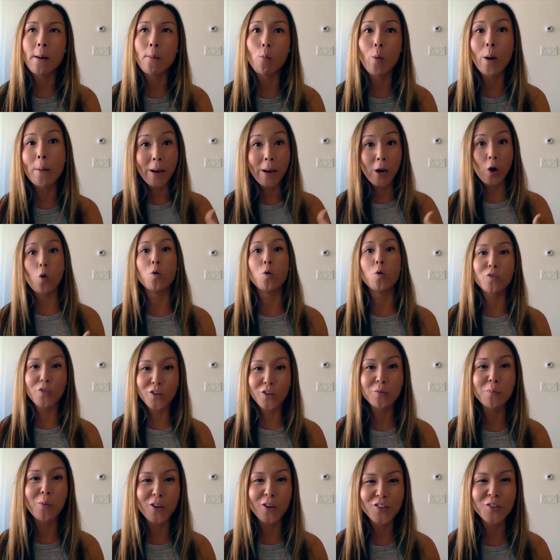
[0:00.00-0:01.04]
what my own
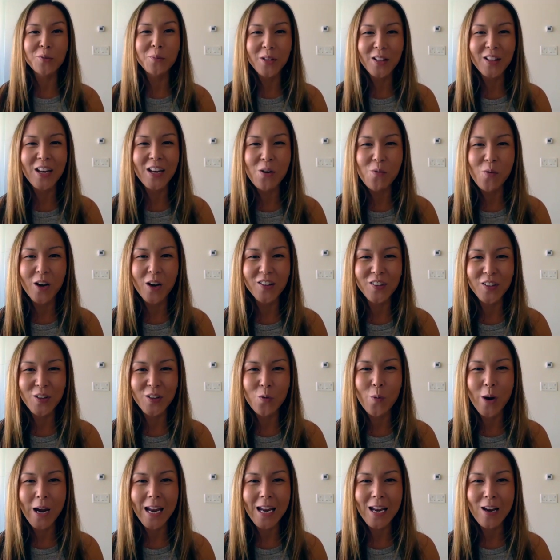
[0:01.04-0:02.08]
responsibility was in a
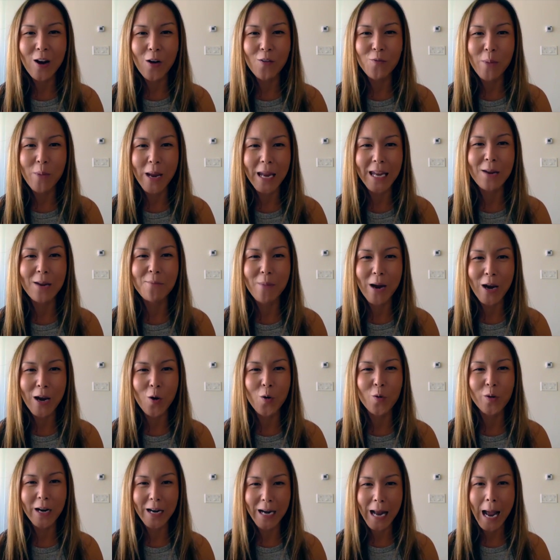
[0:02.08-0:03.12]
way of making my
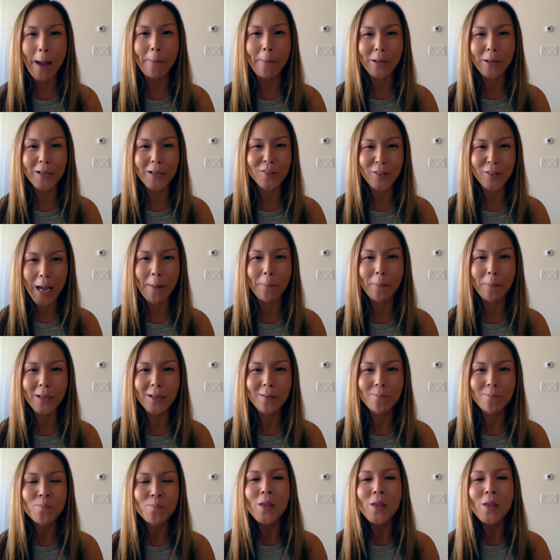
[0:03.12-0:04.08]
own unhappiness happen.